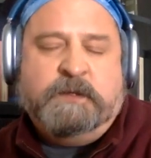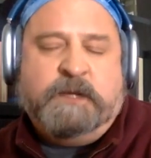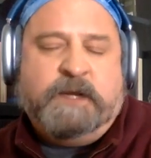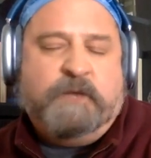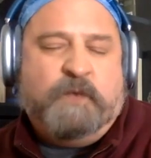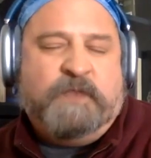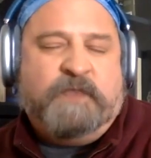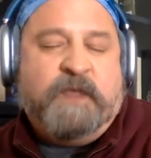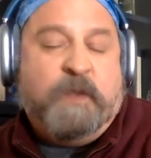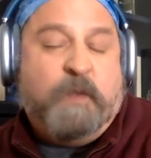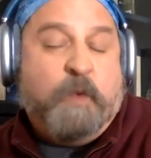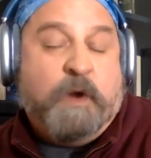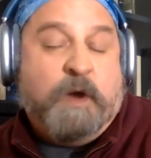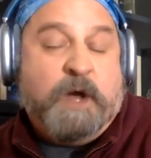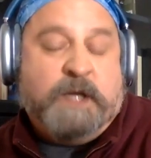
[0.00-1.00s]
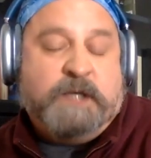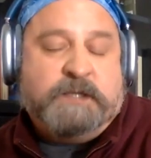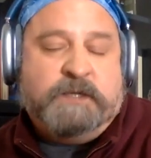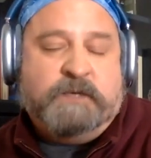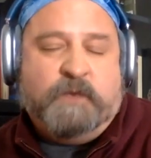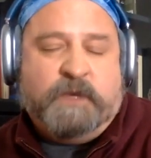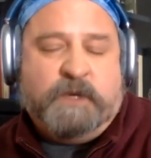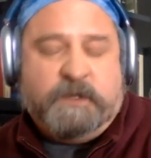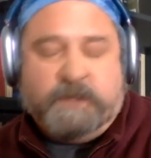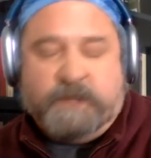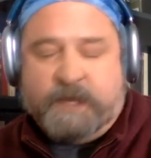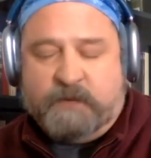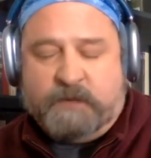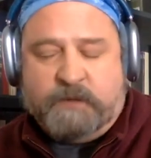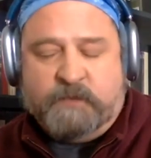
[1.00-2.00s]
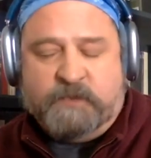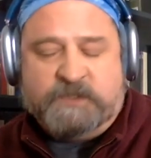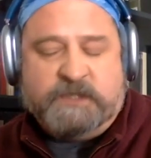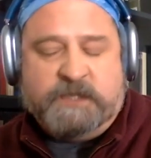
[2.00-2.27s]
and what they want and what a good outcome looks